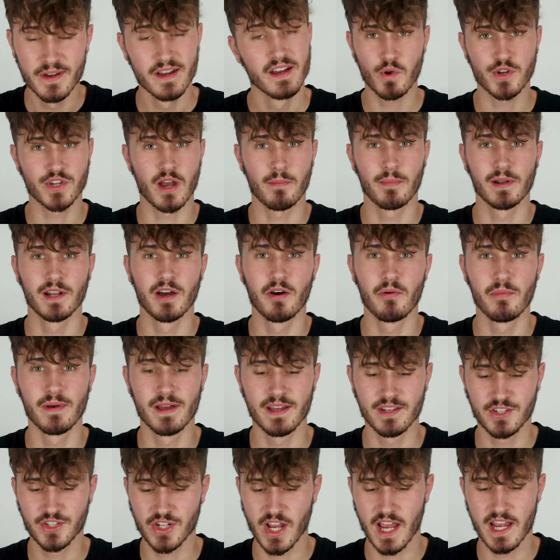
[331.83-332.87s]
Switch it up a little
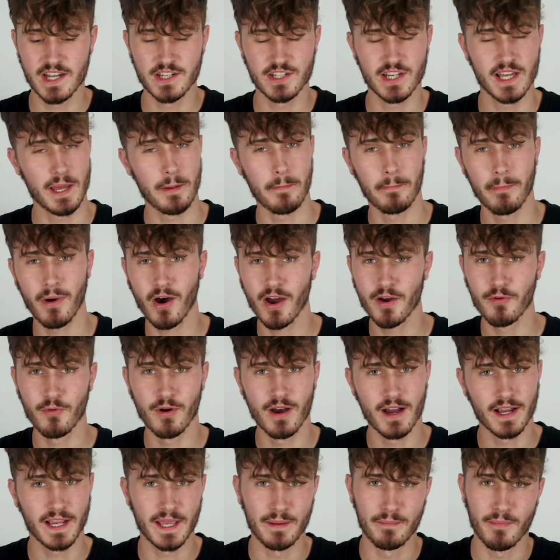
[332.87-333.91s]
bit, change it, it might work,